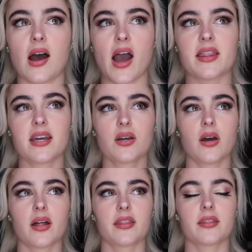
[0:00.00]
I think
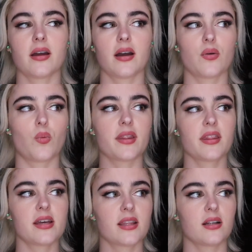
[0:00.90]
one
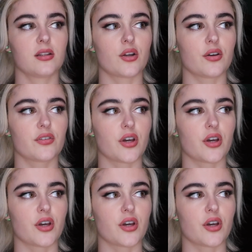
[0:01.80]
thing that a lot of